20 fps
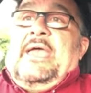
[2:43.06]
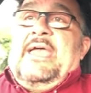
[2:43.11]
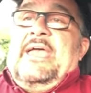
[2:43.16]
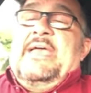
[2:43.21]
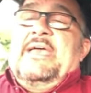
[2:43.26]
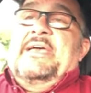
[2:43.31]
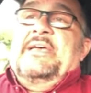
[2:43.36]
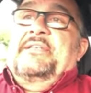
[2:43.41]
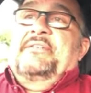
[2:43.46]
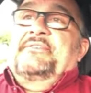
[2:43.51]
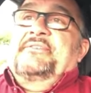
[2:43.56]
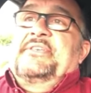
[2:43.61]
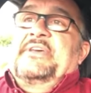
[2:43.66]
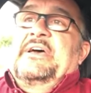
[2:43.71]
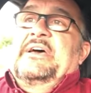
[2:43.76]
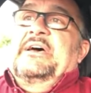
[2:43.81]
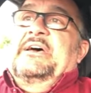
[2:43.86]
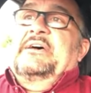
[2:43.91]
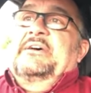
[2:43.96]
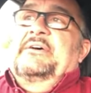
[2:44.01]
and
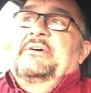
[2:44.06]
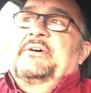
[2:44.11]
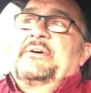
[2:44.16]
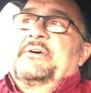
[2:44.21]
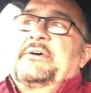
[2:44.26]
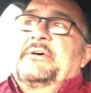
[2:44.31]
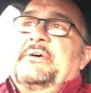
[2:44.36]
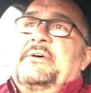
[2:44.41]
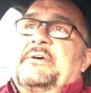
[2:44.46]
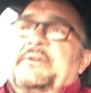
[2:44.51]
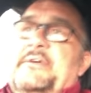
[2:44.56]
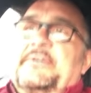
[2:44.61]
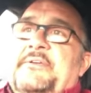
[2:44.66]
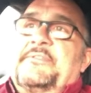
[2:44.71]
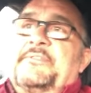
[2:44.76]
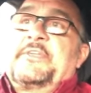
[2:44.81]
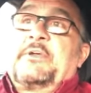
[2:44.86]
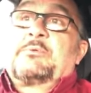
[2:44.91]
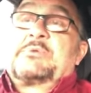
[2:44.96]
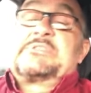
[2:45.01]

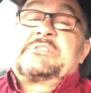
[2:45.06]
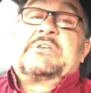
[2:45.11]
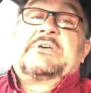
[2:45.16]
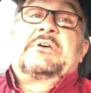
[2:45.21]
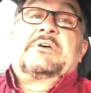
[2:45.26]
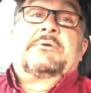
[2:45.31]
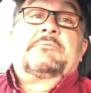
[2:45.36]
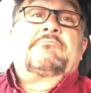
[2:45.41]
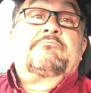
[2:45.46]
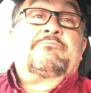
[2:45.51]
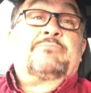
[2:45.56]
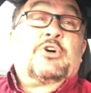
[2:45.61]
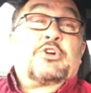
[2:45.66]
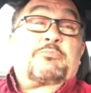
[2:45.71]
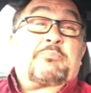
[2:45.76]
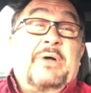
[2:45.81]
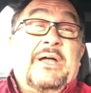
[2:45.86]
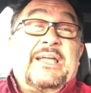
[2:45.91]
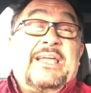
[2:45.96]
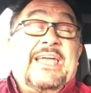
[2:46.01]
there was a
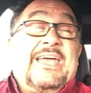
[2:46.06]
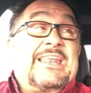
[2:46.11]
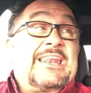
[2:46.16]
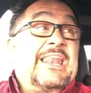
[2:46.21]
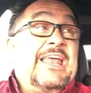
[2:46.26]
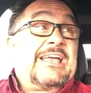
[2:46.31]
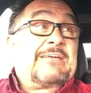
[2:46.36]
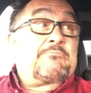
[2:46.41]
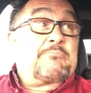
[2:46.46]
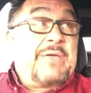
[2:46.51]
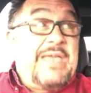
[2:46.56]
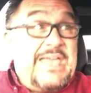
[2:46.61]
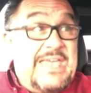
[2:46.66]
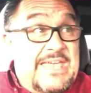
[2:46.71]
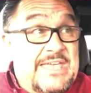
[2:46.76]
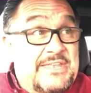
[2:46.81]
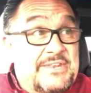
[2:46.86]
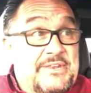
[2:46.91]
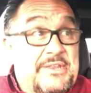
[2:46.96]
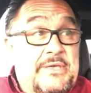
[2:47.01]
book by Cadillac
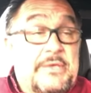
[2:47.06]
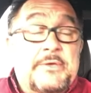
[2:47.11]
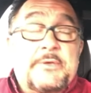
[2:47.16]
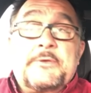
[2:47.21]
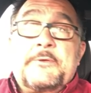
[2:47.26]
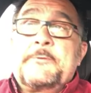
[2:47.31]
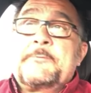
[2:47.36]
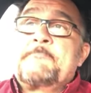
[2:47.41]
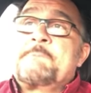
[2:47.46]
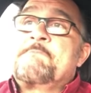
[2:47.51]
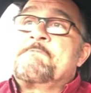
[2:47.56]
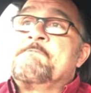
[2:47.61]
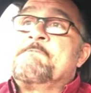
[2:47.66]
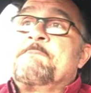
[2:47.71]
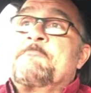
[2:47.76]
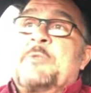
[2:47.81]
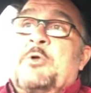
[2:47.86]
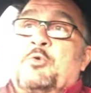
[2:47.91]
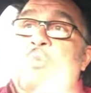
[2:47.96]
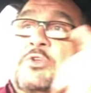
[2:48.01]
pen,
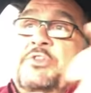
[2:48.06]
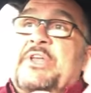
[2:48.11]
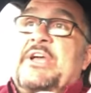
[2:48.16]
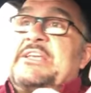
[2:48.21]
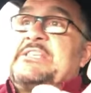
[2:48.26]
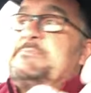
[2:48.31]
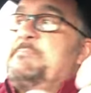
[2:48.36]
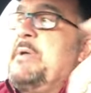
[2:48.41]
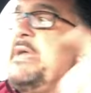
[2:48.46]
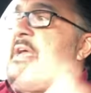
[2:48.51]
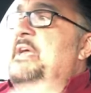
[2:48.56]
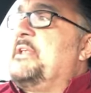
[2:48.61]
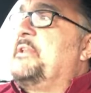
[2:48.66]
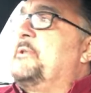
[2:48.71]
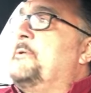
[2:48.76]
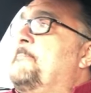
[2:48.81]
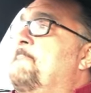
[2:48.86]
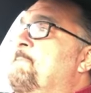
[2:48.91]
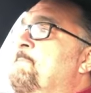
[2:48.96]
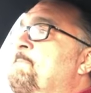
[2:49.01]
real nice
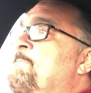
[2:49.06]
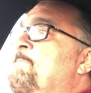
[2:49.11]
pen.